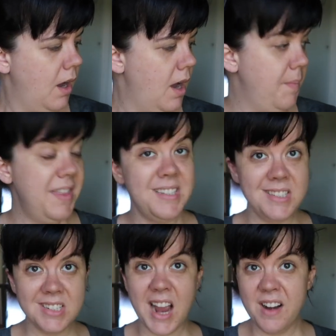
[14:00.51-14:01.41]
And this
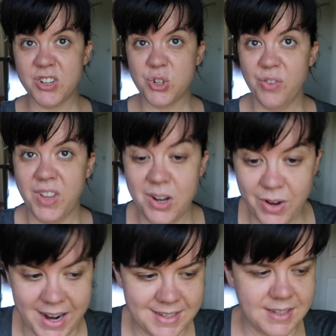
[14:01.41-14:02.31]
is a kind of a short
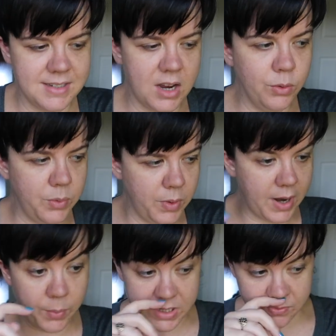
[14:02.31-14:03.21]
video, guys, because I
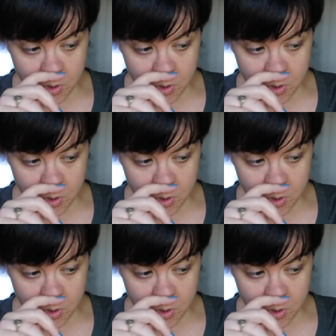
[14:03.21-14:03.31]
went to